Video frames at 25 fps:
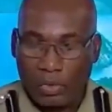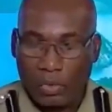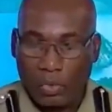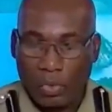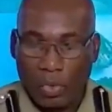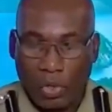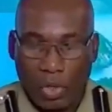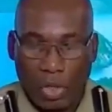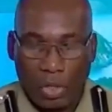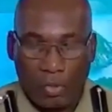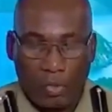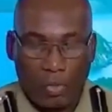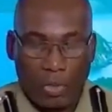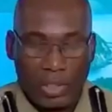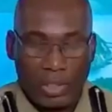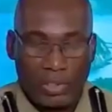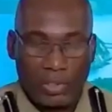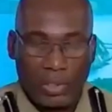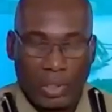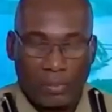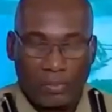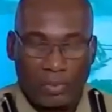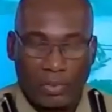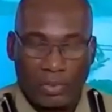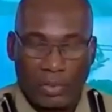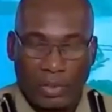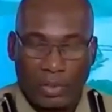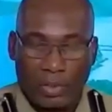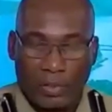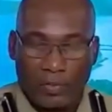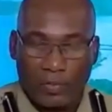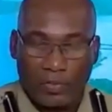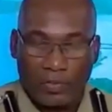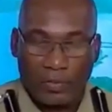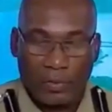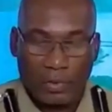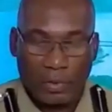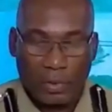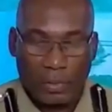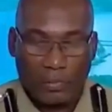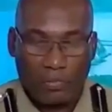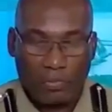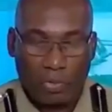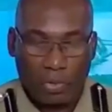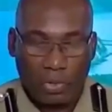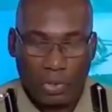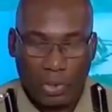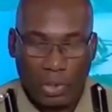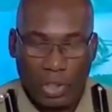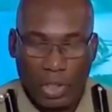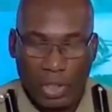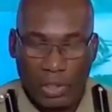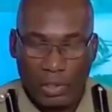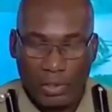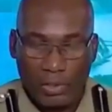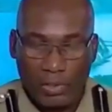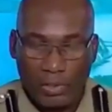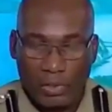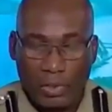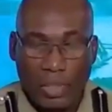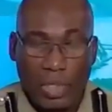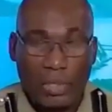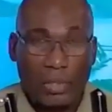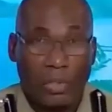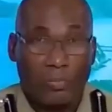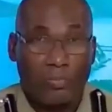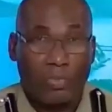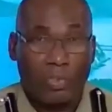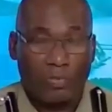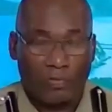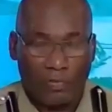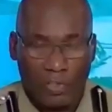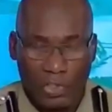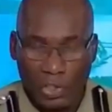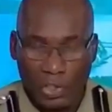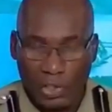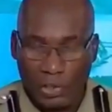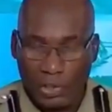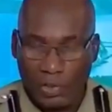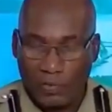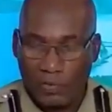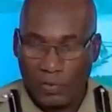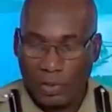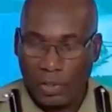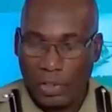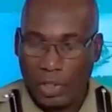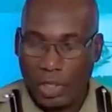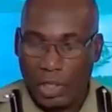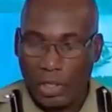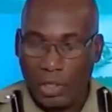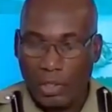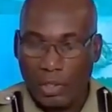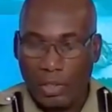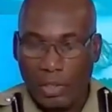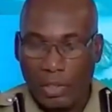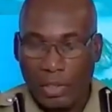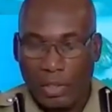to always observe the protocols and the provisions of the law